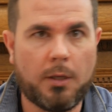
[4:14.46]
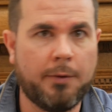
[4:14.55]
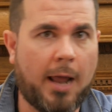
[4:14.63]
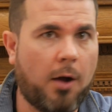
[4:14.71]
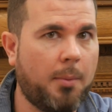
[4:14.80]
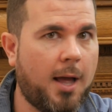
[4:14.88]

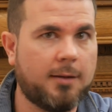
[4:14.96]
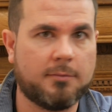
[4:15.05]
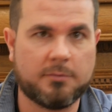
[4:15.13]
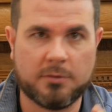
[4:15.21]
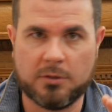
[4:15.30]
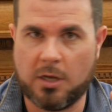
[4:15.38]
Now, I'm not
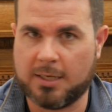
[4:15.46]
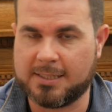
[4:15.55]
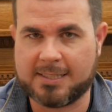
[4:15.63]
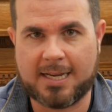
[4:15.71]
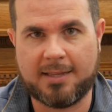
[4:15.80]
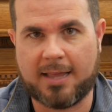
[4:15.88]
going to
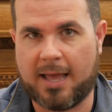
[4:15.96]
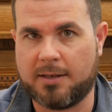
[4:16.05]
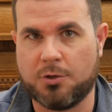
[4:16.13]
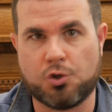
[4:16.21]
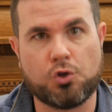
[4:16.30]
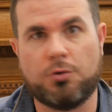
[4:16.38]
say
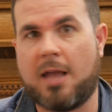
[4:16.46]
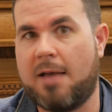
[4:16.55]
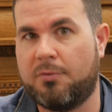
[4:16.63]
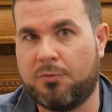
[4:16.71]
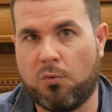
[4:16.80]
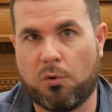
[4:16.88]
that you shouldn't
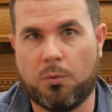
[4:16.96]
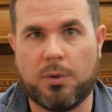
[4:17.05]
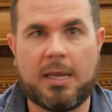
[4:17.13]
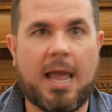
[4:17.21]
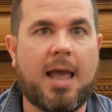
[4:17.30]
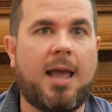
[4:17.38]
have a
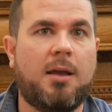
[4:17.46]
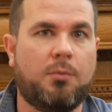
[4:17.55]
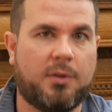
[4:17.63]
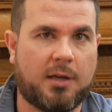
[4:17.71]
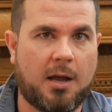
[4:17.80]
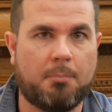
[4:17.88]
401k
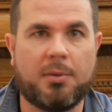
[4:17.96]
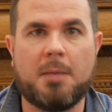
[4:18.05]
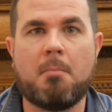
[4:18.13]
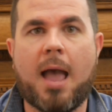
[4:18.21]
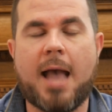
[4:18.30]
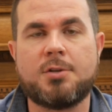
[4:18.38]
with a company
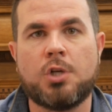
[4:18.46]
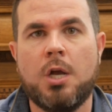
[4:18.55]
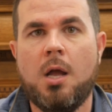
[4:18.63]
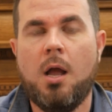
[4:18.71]
match,